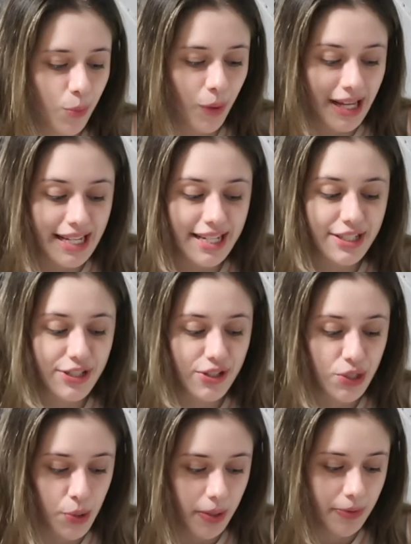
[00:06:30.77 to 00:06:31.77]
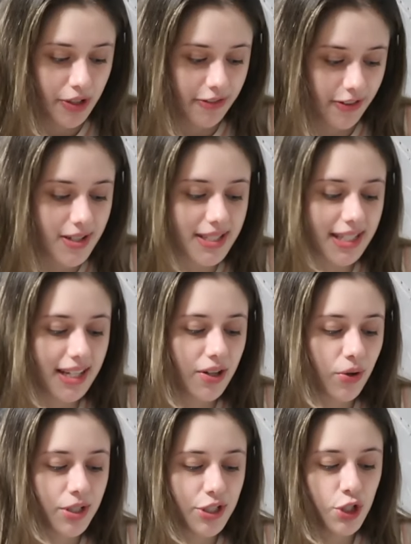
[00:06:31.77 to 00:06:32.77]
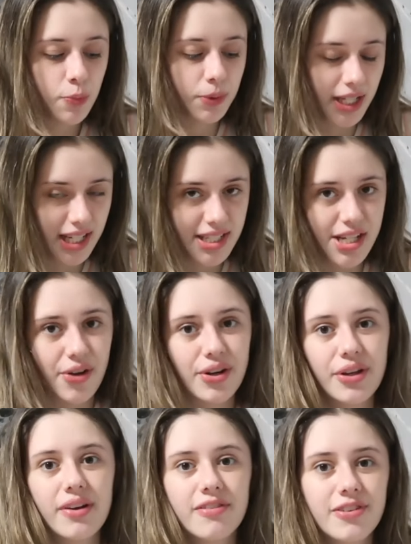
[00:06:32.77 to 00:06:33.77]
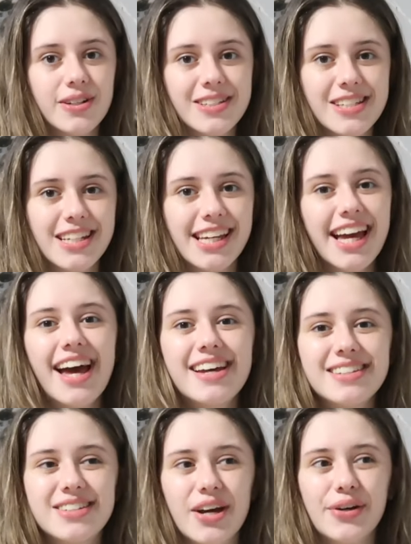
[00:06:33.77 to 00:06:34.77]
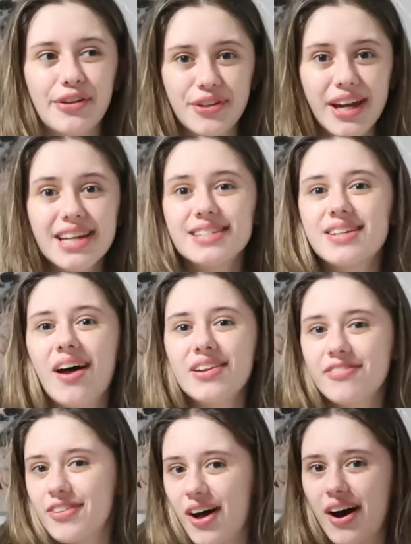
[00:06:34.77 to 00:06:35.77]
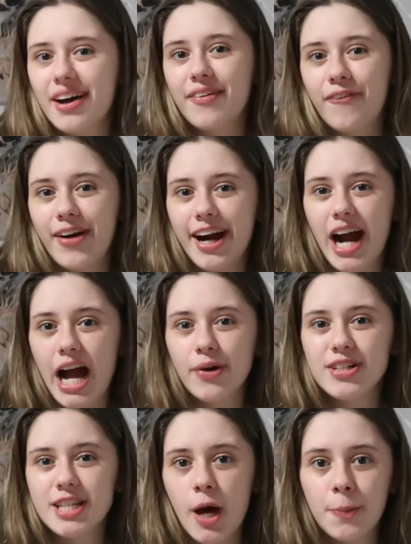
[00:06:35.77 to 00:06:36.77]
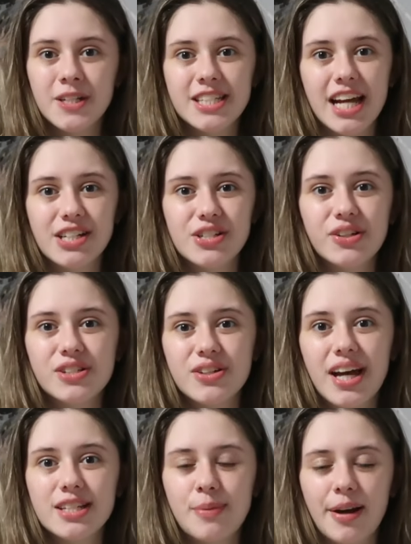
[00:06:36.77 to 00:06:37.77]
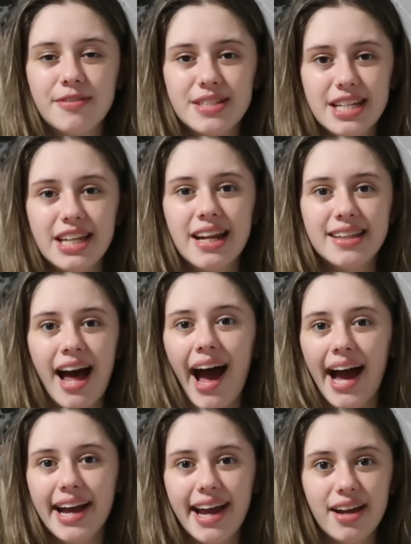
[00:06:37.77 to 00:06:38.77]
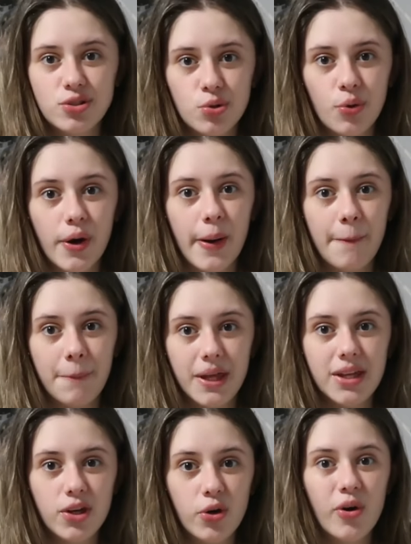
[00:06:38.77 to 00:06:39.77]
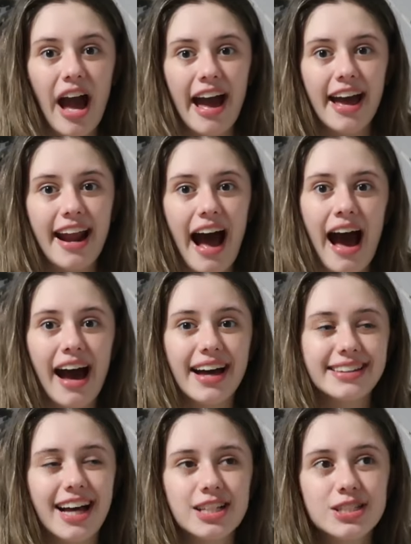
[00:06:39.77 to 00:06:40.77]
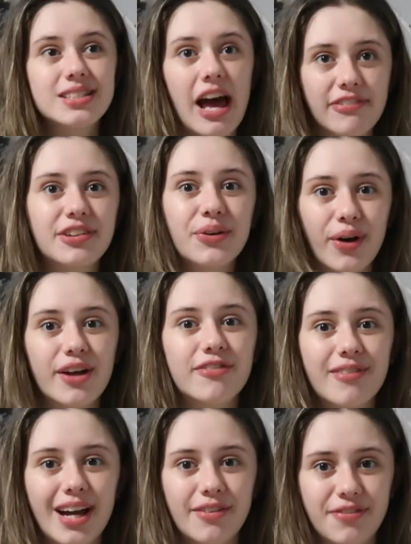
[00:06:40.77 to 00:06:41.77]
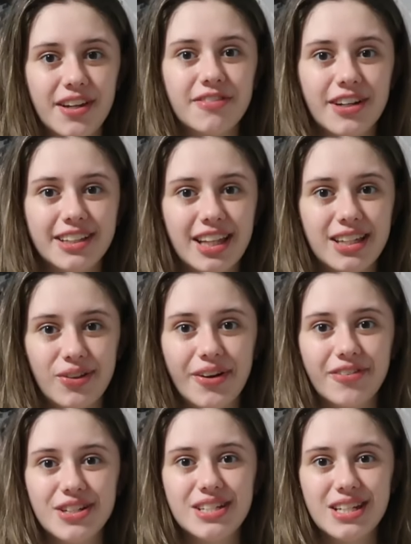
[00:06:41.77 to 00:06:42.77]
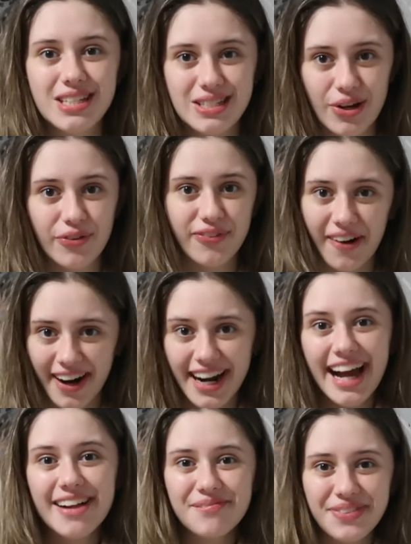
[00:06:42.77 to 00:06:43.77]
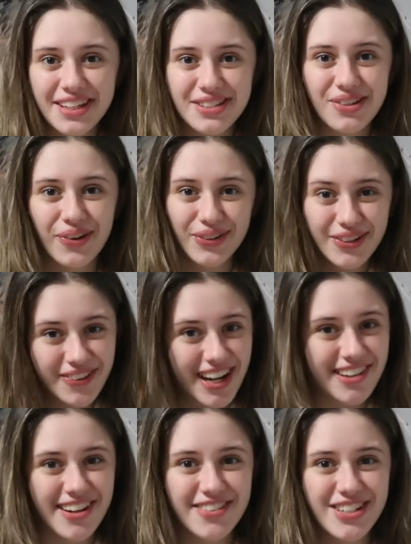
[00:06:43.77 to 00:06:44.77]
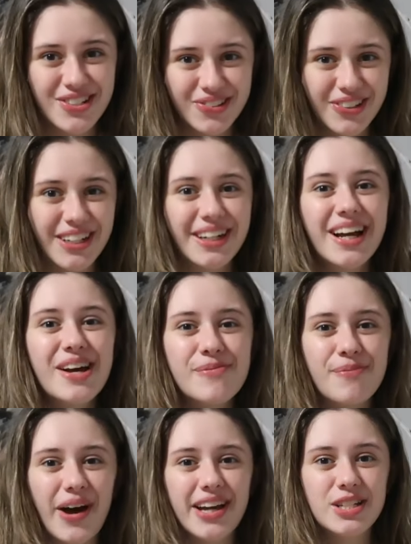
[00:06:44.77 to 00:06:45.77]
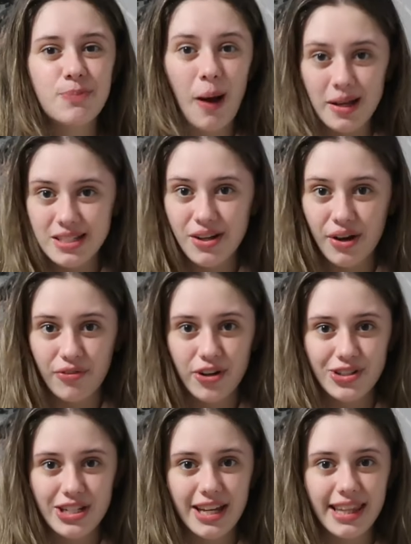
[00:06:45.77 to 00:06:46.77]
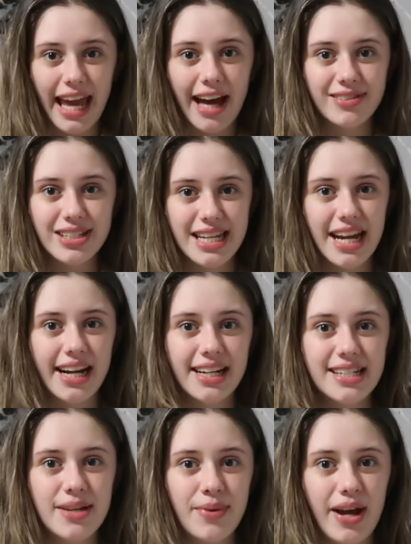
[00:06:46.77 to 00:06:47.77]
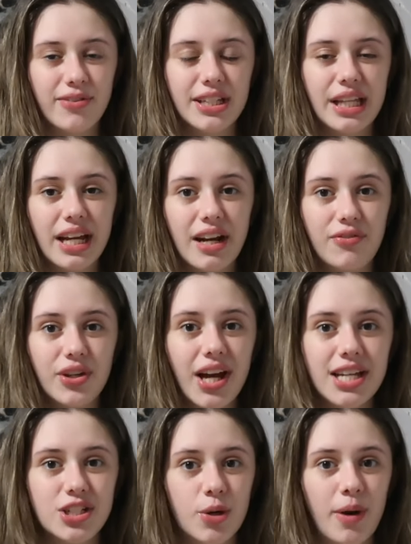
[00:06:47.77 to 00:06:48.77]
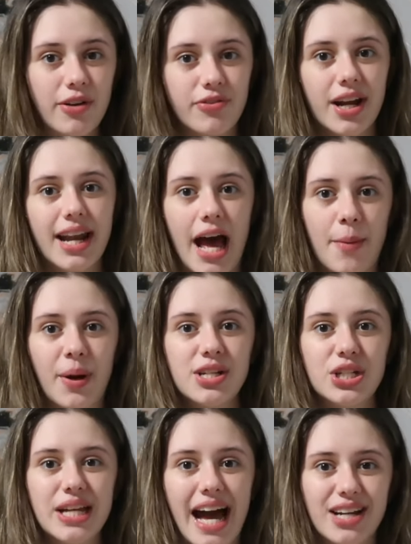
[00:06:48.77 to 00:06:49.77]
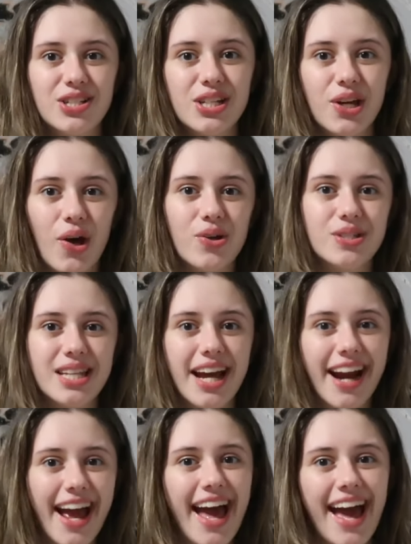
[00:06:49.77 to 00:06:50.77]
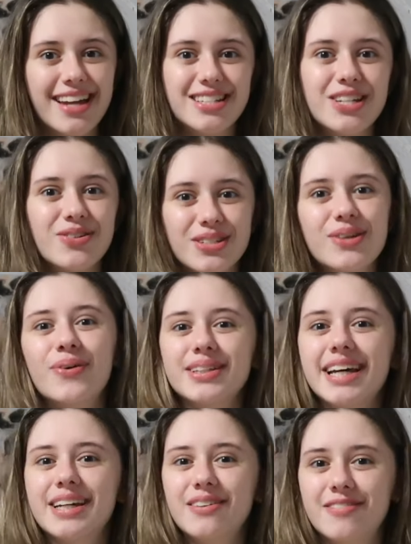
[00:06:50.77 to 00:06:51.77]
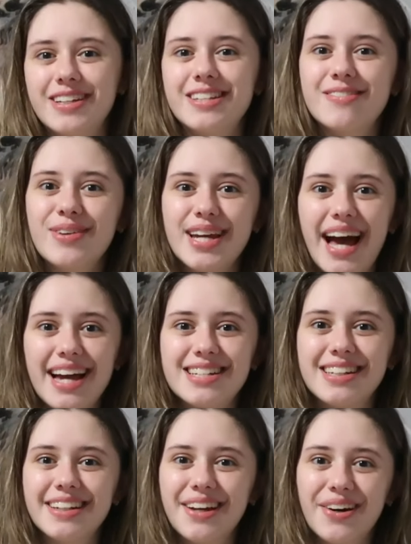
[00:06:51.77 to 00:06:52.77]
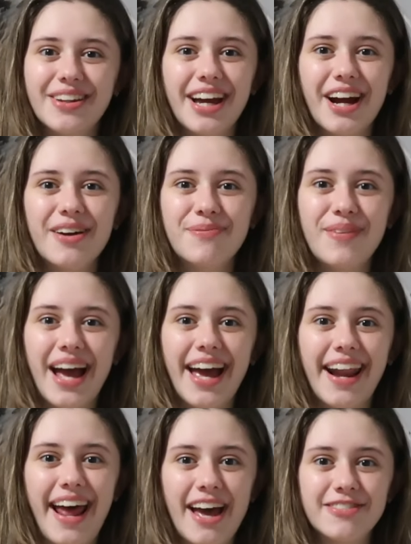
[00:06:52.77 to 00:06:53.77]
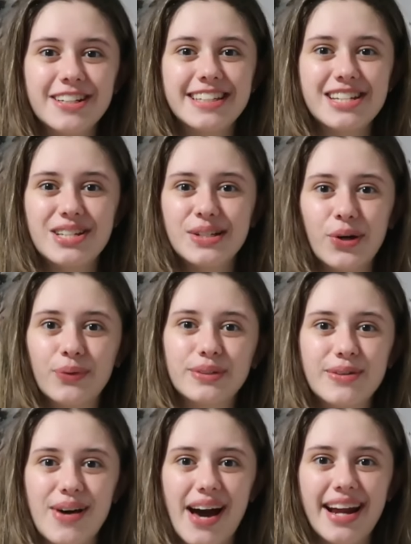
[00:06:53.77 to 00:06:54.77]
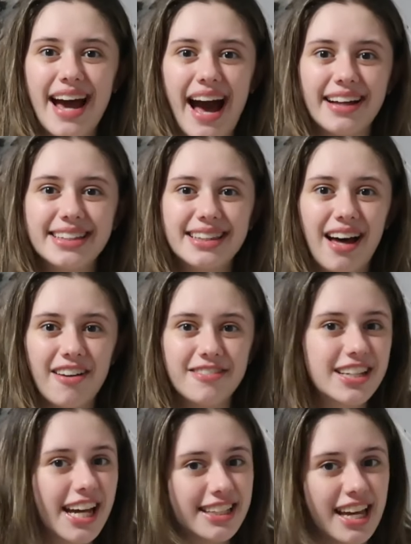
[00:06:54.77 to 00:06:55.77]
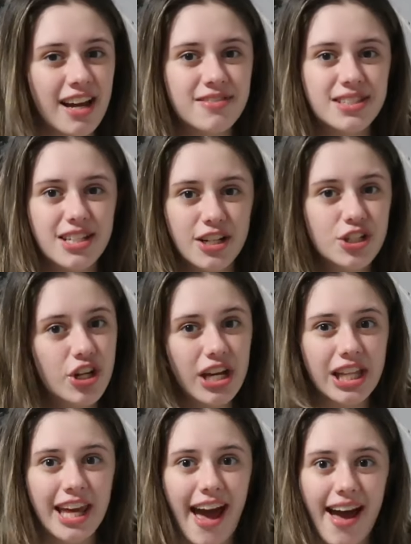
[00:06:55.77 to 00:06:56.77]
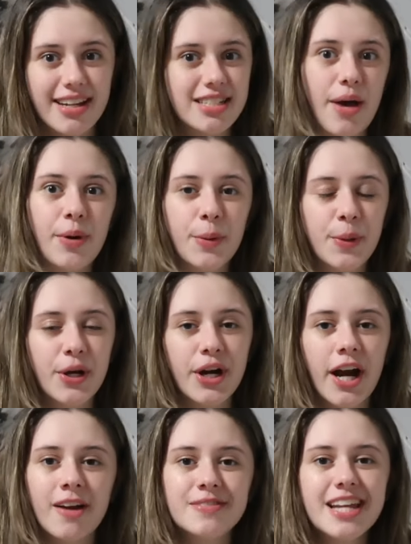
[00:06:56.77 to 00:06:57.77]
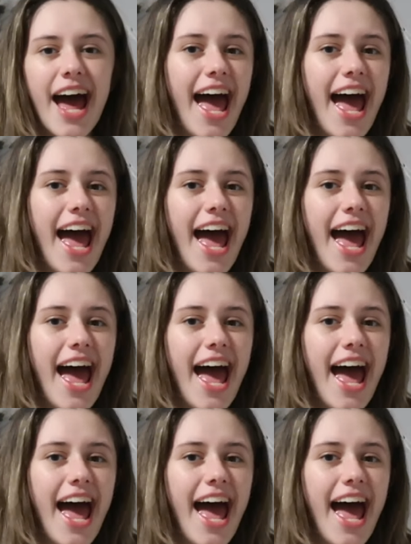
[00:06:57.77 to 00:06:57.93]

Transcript: what is your dream university or do you plan to go to university? So if you guys saw the vlog where I was up in sectionals, you guys might have seen that I toured BU and I, that's definitely one of my favorite like universities so far. It's the only one I've ever toured, but it's Boston University and they have a skating team and everything. And if you guys know my friend Emma, she actually goes there and she was the one that convinced me I should go there. And ever since she told me about it, I loved it. They have such great like academic programs